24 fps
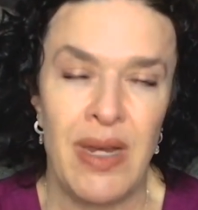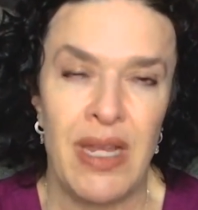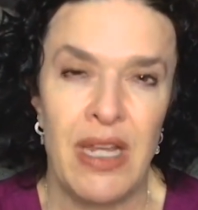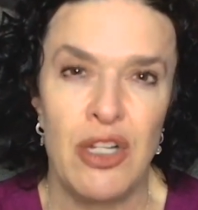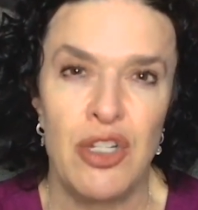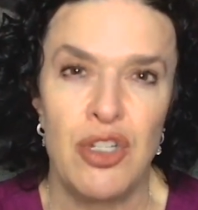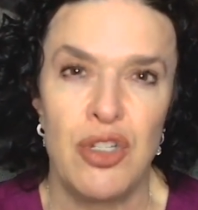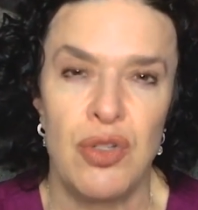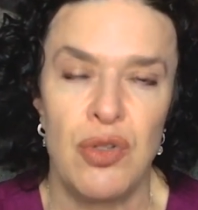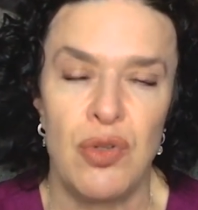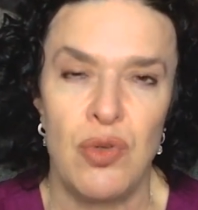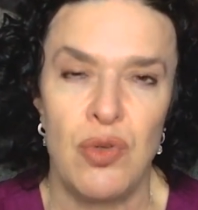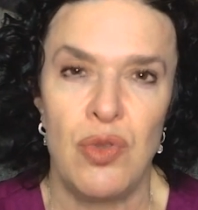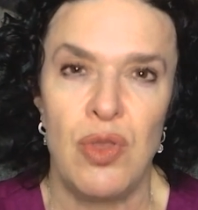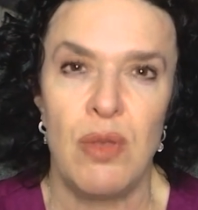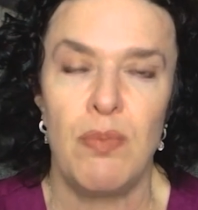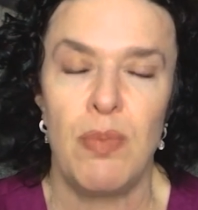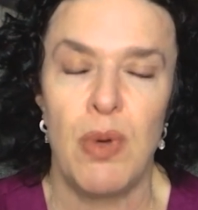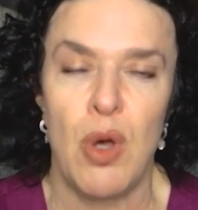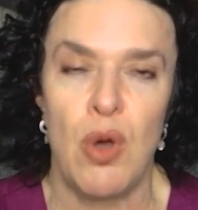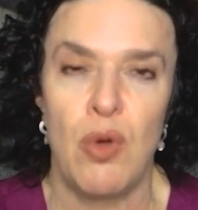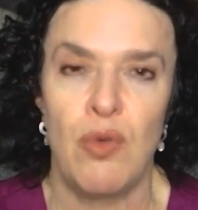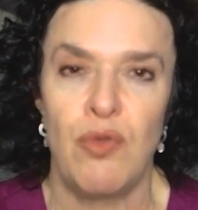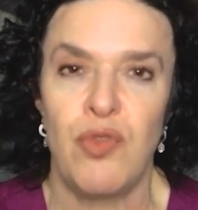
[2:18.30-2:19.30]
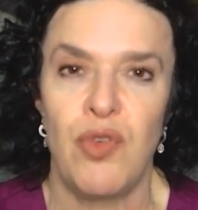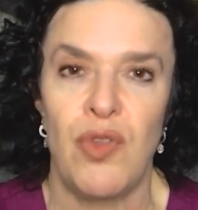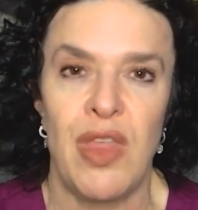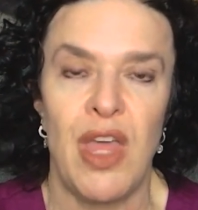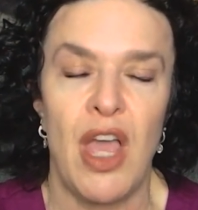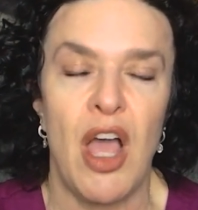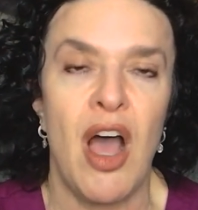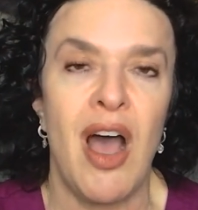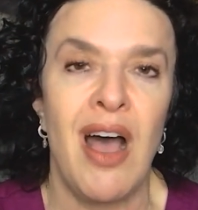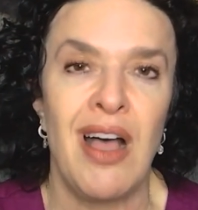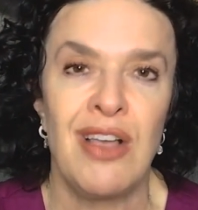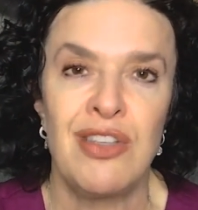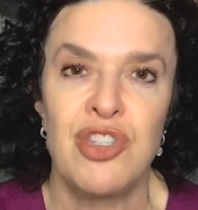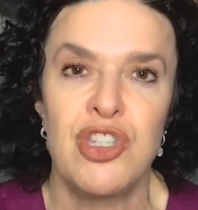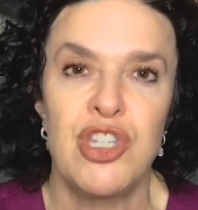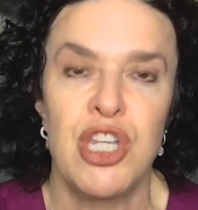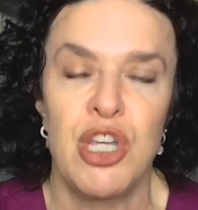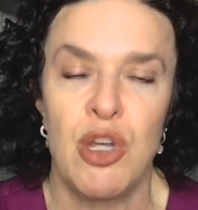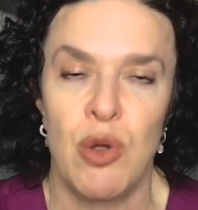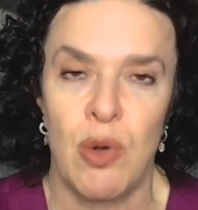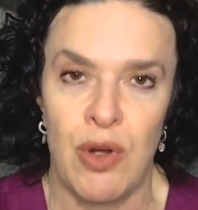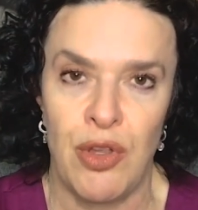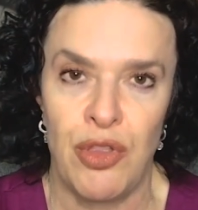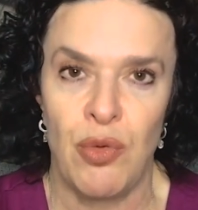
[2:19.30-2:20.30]
into the bone for the
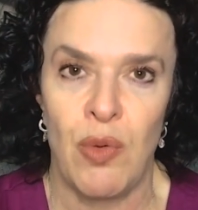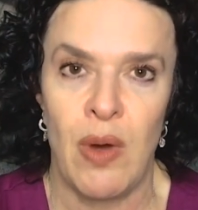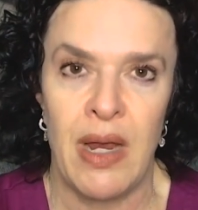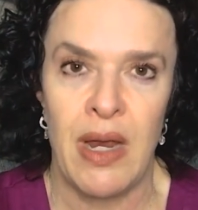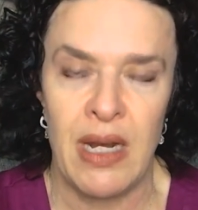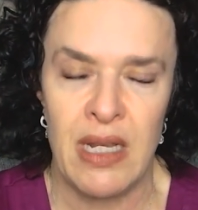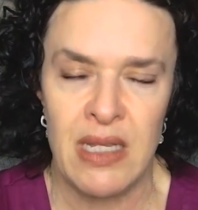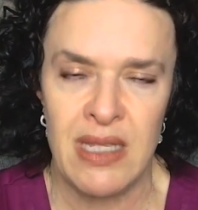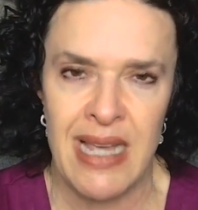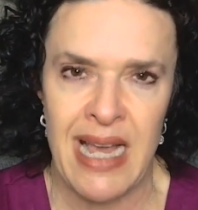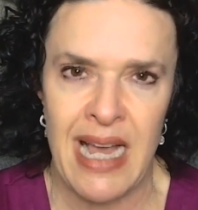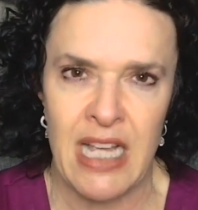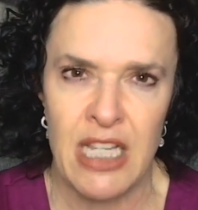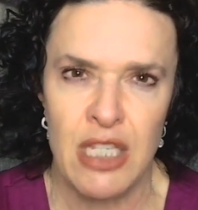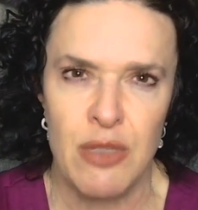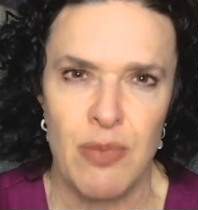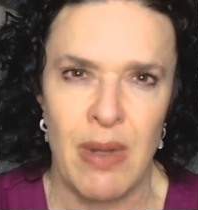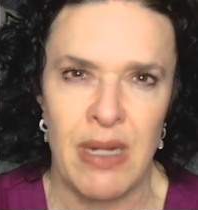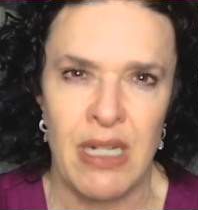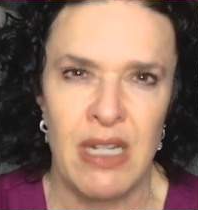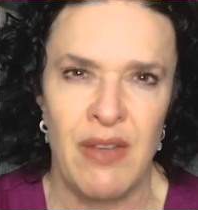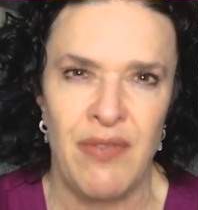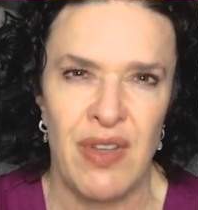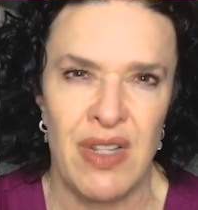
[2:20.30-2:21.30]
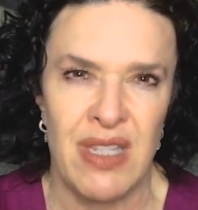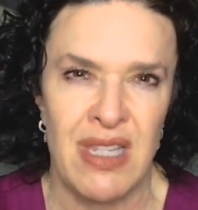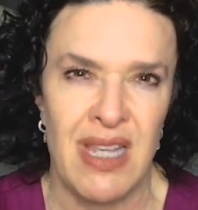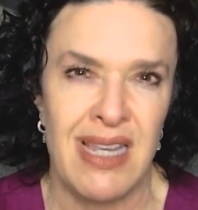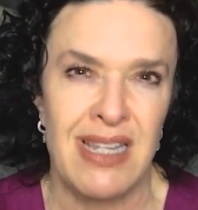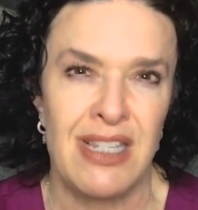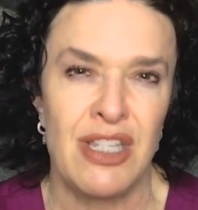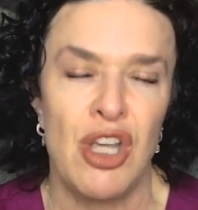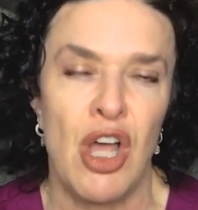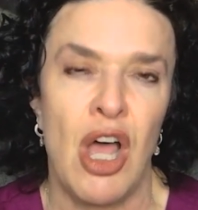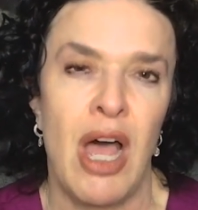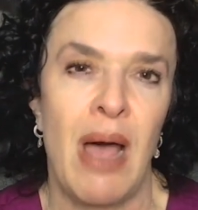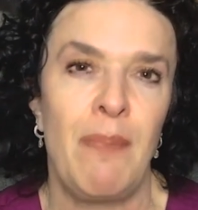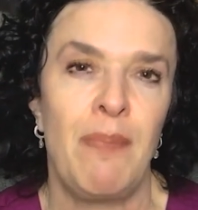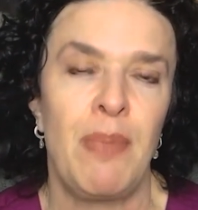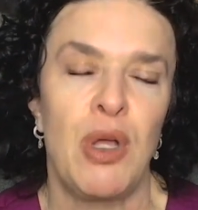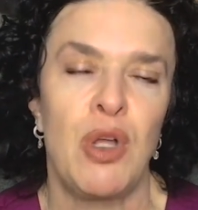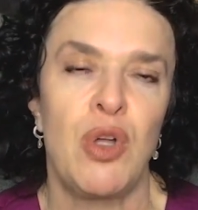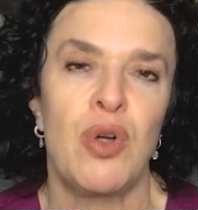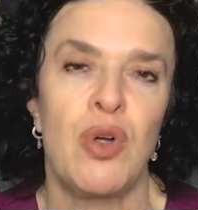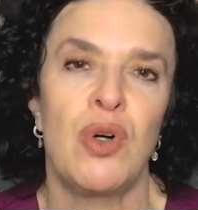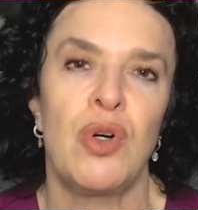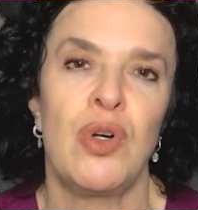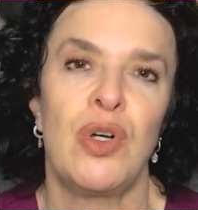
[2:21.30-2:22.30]
osteoarthritis aspect if it's a
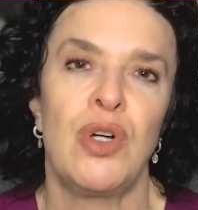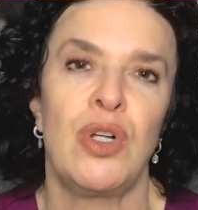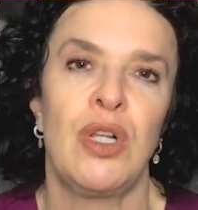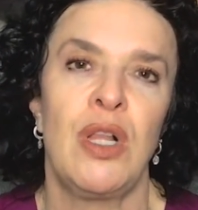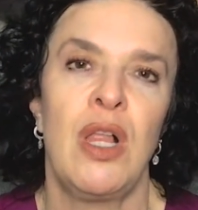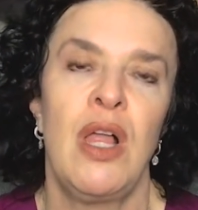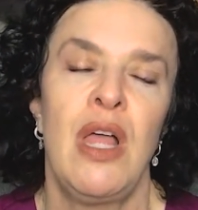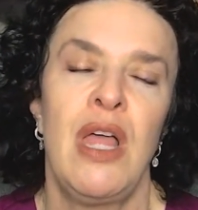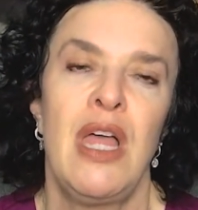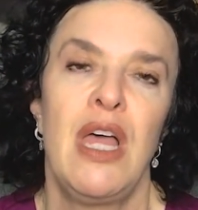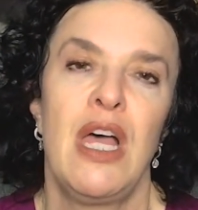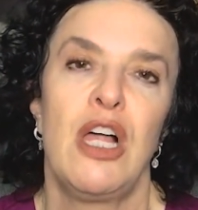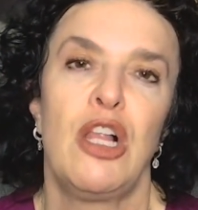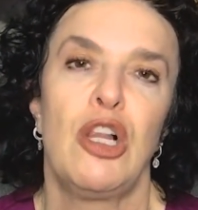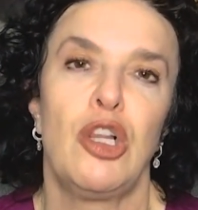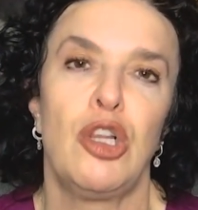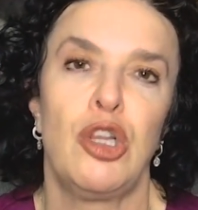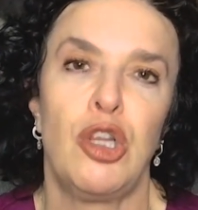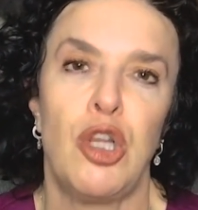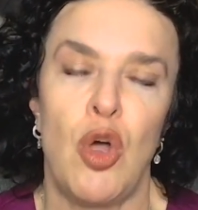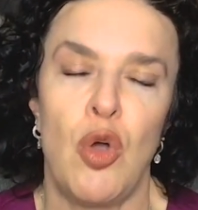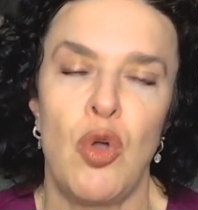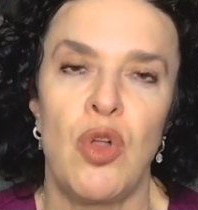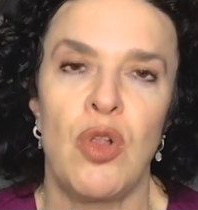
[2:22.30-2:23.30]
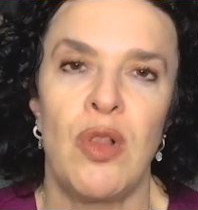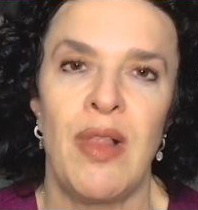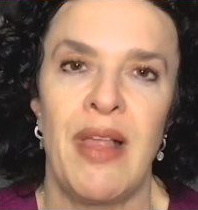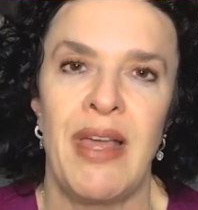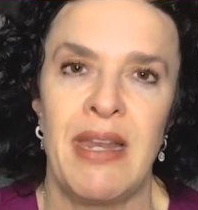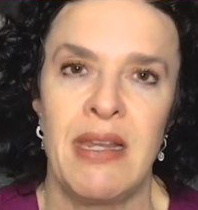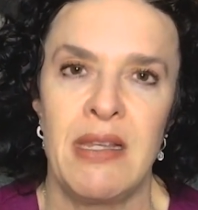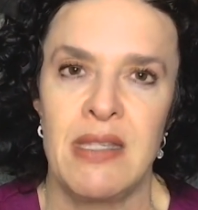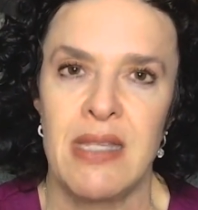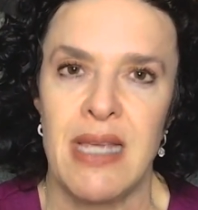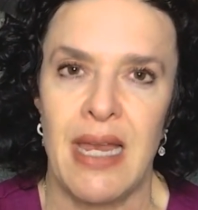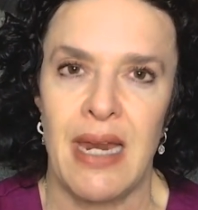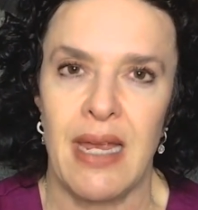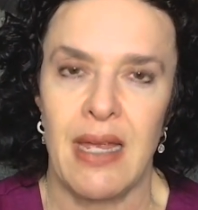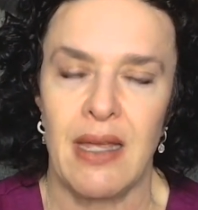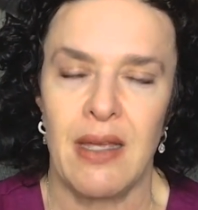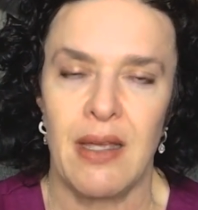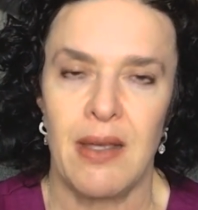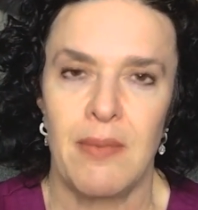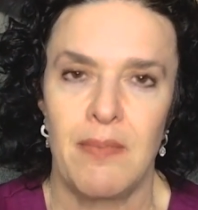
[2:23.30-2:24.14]
topical local anesthetic.